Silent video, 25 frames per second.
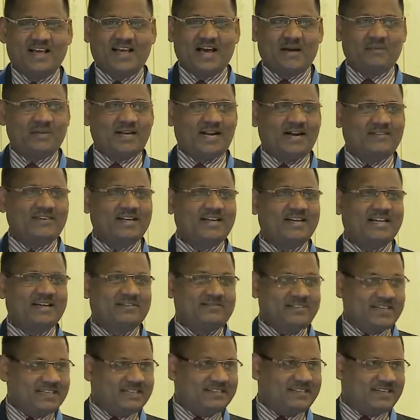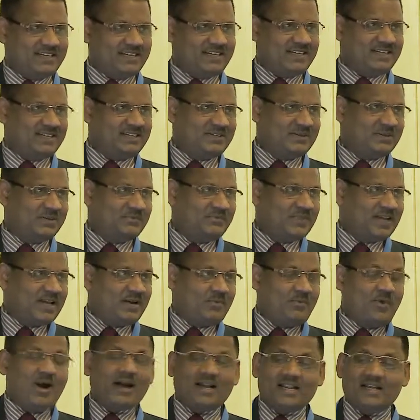I've done everything,
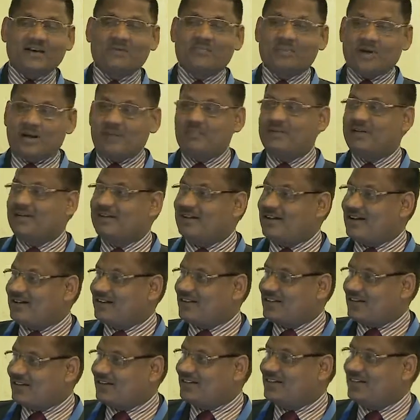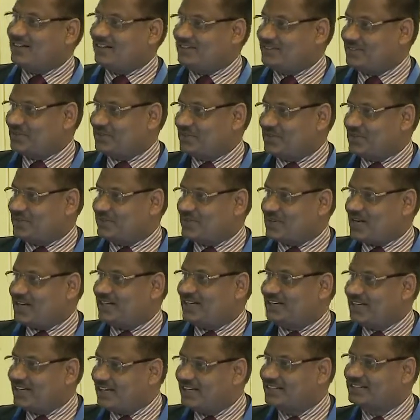what you have probably not done is, you have
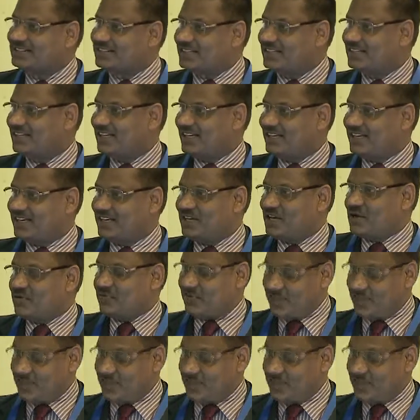not diligently,